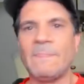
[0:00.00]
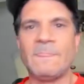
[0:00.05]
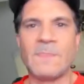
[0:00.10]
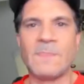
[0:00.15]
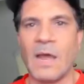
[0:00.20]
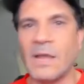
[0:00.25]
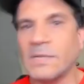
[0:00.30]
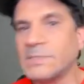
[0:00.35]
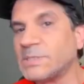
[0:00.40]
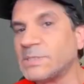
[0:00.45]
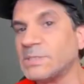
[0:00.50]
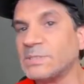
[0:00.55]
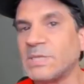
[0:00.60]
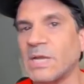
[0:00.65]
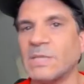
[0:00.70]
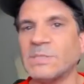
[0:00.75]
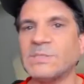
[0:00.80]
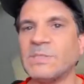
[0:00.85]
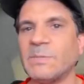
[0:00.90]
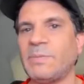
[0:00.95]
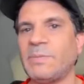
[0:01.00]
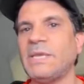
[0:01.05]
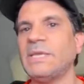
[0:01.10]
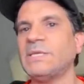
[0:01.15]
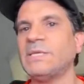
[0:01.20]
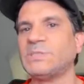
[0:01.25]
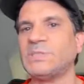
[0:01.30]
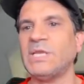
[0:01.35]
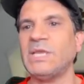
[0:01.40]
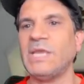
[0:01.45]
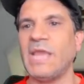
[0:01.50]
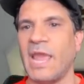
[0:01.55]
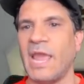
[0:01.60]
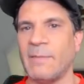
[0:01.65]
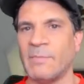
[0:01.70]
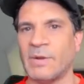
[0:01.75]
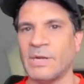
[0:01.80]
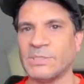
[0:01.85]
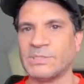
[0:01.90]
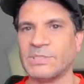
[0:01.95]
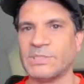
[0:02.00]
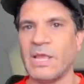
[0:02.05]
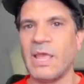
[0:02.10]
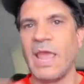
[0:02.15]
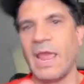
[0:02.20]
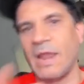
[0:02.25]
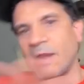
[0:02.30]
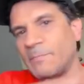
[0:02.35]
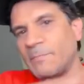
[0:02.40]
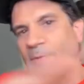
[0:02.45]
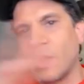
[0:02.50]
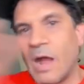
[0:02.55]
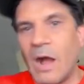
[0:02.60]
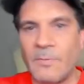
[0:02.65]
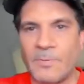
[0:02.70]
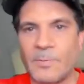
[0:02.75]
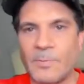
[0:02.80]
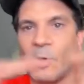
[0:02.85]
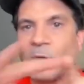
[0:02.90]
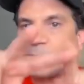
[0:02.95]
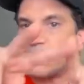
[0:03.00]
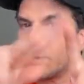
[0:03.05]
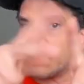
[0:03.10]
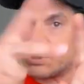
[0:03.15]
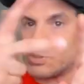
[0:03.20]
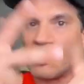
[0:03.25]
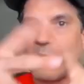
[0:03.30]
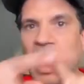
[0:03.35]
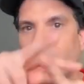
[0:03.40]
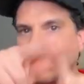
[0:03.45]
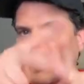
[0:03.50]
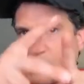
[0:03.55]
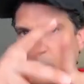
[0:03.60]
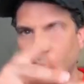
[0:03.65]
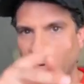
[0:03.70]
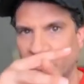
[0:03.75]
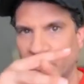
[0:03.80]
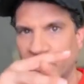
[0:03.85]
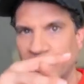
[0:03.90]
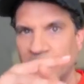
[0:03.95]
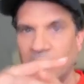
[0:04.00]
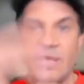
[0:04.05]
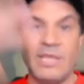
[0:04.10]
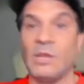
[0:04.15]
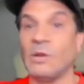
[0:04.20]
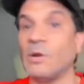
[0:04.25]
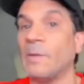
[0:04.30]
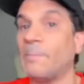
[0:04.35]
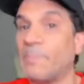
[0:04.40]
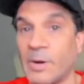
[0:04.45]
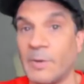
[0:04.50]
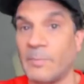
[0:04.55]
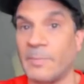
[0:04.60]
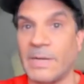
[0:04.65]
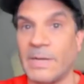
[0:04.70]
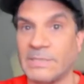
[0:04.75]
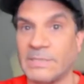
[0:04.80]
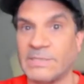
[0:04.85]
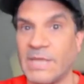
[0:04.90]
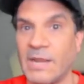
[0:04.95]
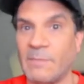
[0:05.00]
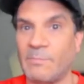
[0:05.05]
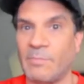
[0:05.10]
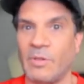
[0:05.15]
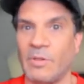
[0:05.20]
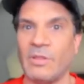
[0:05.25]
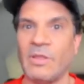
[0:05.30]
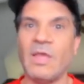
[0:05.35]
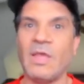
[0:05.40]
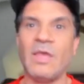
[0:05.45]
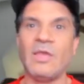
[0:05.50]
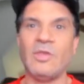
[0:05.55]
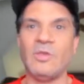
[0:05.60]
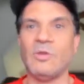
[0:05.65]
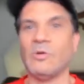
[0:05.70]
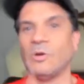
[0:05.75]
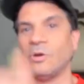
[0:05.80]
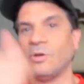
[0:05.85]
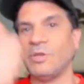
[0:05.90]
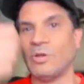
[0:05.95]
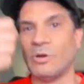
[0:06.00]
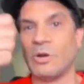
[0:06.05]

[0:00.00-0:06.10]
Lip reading: Tons and tons of PC gamers, and of course there's crossover. Like you're a perfect example. You're